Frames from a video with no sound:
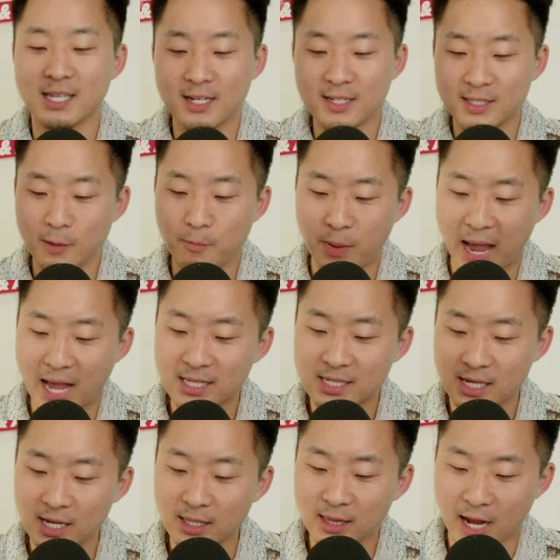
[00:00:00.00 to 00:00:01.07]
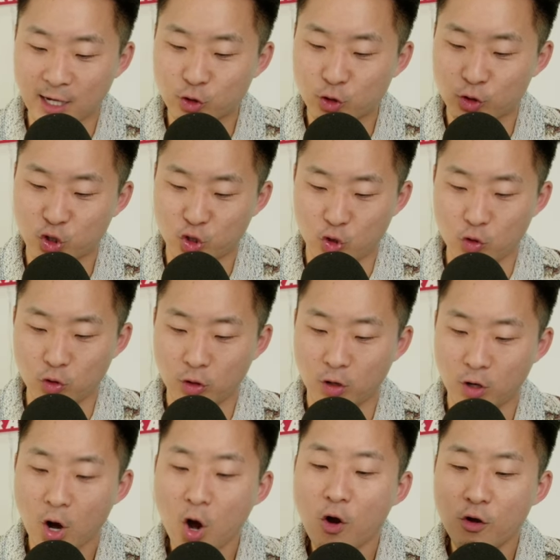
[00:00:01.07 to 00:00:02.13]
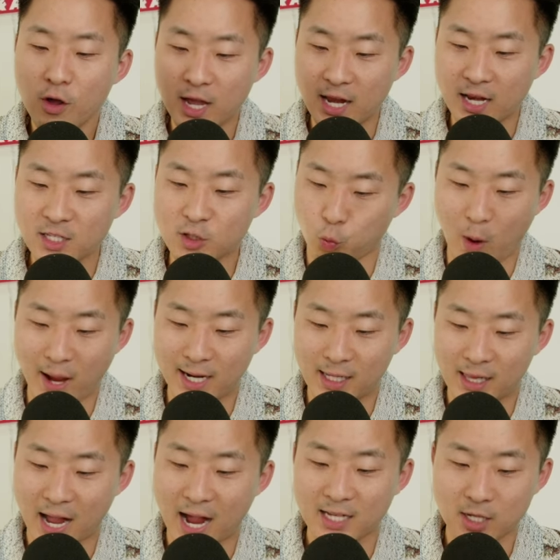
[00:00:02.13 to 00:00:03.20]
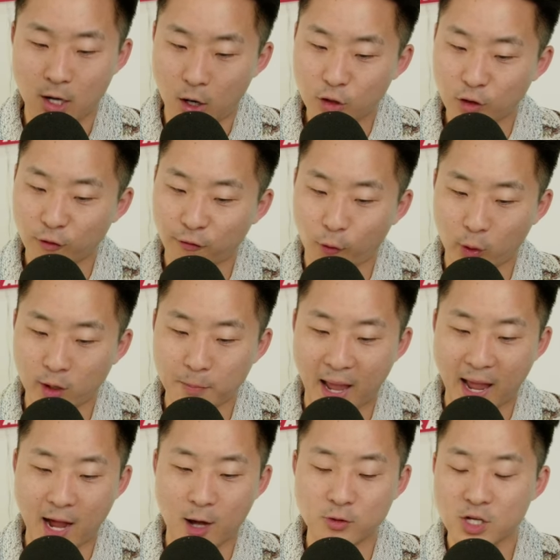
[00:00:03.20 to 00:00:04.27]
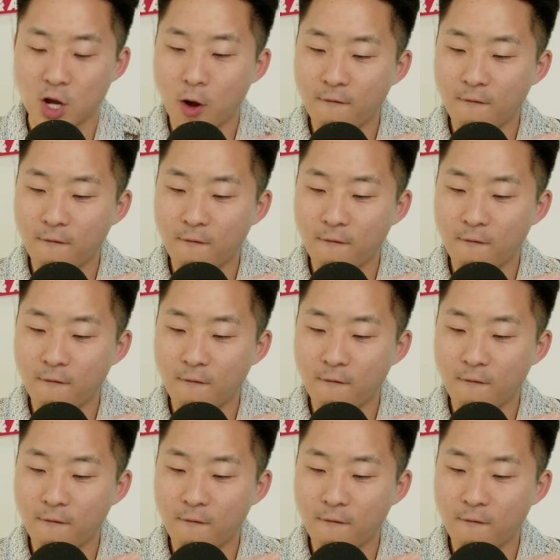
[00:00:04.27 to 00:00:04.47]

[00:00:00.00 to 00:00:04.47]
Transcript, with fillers: it is the best electric scooter in its weight class, under 40 pounds,